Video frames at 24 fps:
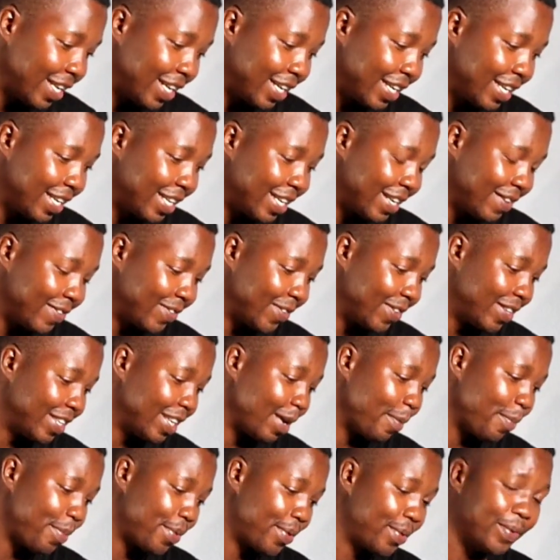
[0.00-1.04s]
Yeah, I read up
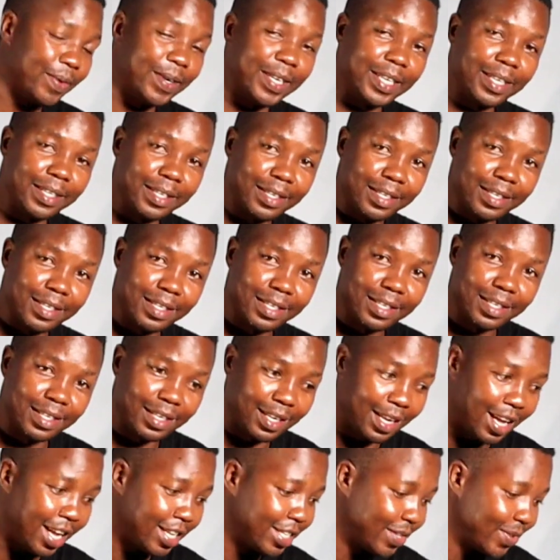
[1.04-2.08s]
near Prudence.
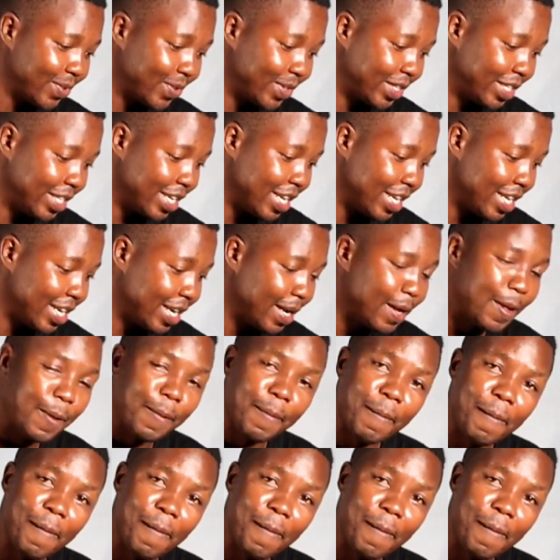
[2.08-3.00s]
Got you much later.